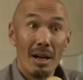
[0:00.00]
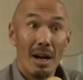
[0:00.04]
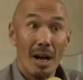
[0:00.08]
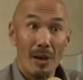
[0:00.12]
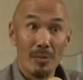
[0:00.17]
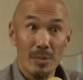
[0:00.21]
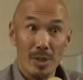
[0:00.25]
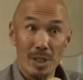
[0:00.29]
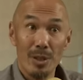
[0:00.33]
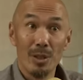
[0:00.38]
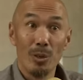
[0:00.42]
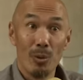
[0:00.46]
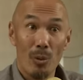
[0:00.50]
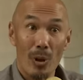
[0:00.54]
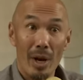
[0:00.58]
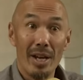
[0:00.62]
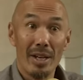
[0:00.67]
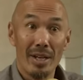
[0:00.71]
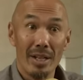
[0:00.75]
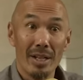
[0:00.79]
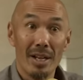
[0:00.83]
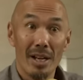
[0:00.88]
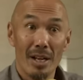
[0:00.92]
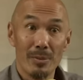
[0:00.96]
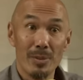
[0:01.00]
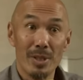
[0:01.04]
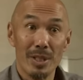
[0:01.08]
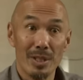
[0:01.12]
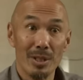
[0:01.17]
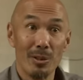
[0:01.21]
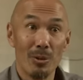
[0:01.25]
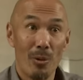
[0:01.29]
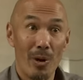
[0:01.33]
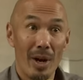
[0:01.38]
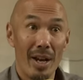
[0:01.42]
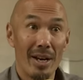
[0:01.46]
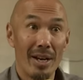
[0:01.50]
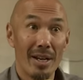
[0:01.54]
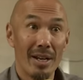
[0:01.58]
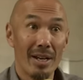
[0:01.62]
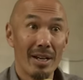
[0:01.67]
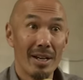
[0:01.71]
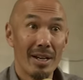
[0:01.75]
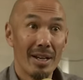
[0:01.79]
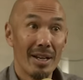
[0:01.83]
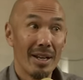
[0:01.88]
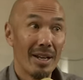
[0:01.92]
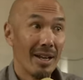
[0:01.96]
I'm still waiting. I'm still
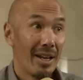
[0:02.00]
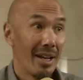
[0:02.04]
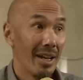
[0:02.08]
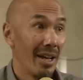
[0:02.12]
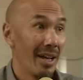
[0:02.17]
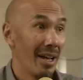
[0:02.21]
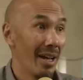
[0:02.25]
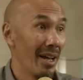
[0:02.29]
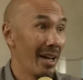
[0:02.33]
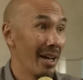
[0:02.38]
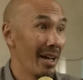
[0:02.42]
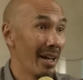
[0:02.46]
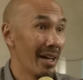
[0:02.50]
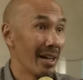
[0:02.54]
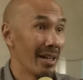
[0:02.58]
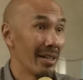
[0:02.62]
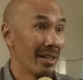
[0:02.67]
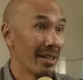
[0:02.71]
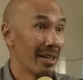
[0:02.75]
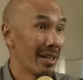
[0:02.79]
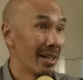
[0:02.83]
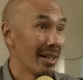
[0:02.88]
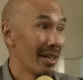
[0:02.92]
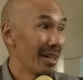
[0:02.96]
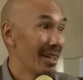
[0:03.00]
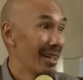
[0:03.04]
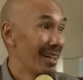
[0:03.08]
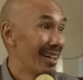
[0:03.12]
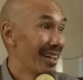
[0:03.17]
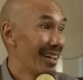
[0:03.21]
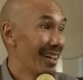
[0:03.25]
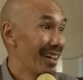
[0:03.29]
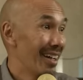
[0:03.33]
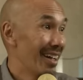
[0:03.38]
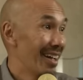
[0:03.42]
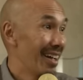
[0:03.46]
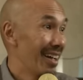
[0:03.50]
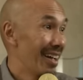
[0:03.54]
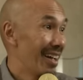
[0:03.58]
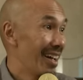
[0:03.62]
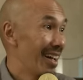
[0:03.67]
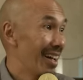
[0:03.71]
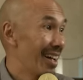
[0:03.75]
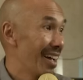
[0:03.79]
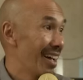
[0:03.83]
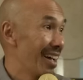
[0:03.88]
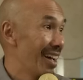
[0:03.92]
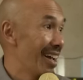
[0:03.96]
waiting. And,
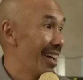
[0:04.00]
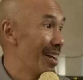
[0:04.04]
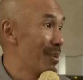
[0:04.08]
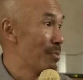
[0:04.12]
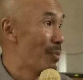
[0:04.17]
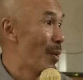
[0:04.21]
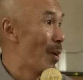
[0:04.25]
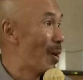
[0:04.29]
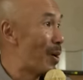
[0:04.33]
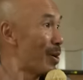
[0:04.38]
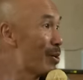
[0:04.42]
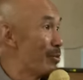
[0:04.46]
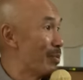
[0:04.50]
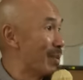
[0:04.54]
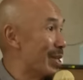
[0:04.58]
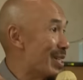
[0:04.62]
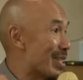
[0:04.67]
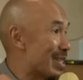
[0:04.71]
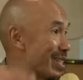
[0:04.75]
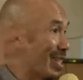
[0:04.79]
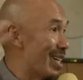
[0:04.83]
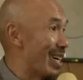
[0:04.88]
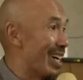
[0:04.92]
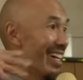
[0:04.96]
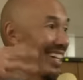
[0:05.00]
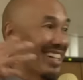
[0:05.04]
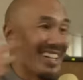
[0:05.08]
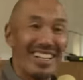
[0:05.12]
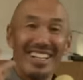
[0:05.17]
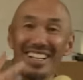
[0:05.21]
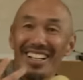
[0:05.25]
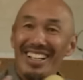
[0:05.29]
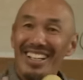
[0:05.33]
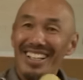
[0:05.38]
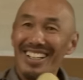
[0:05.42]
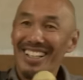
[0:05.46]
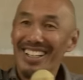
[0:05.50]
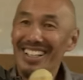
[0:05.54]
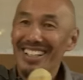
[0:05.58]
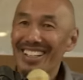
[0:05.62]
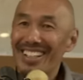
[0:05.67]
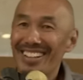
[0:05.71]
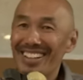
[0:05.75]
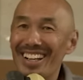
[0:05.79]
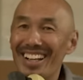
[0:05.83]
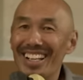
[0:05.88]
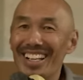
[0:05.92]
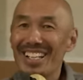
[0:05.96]
and part of me is like,
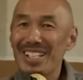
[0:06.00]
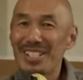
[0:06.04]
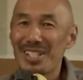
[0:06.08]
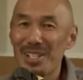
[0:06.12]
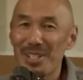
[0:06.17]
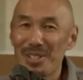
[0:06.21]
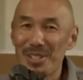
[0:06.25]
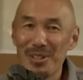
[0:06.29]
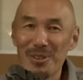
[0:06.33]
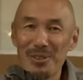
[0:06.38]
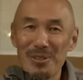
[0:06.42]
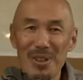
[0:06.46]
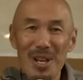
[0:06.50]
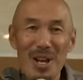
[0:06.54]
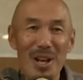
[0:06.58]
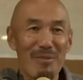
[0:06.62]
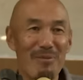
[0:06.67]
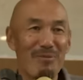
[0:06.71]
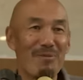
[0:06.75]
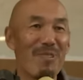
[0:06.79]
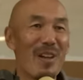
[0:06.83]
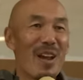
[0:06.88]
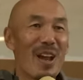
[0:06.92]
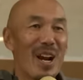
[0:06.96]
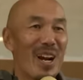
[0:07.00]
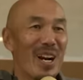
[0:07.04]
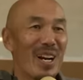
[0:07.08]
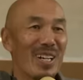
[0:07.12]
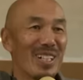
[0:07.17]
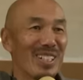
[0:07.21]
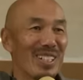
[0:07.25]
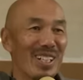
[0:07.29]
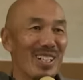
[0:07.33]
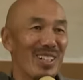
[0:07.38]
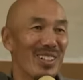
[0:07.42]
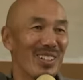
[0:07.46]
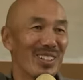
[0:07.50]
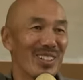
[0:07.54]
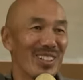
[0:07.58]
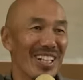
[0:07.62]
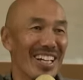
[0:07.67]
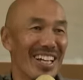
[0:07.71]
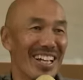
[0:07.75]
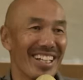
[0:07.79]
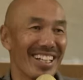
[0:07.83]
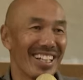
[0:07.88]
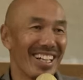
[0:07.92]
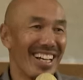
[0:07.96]
ah, it's just so not fair, you know,
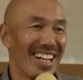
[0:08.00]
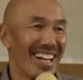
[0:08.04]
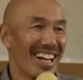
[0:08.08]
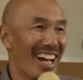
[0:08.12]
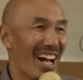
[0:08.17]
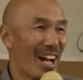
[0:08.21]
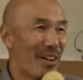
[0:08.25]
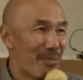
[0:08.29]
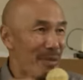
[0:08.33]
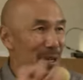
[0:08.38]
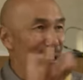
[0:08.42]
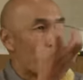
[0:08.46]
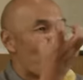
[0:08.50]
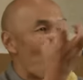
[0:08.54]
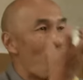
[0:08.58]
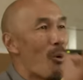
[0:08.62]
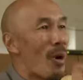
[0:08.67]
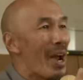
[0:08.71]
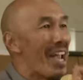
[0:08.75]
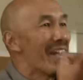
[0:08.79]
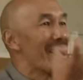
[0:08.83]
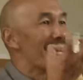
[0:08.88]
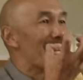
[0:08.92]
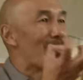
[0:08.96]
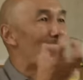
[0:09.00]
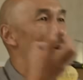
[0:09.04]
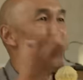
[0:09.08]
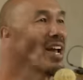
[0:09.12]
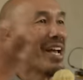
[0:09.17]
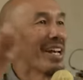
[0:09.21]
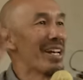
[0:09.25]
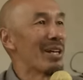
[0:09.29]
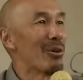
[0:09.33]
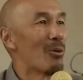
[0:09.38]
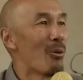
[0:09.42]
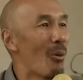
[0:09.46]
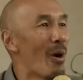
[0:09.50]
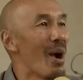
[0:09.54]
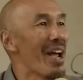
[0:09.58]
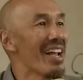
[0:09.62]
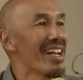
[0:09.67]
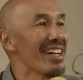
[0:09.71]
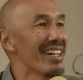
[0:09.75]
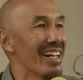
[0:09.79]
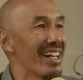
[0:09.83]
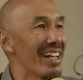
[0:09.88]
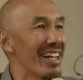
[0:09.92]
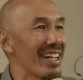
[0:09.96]
like I've been waiting, waiting,
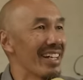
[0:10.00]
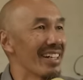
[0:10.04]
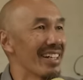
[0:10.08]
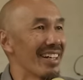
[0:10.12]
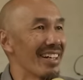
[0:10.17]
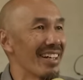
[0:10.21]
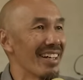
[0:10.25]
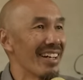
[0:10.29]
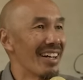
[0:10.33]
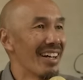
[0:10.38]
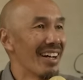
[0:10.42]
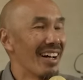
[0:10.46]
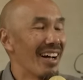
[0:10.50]
waiting.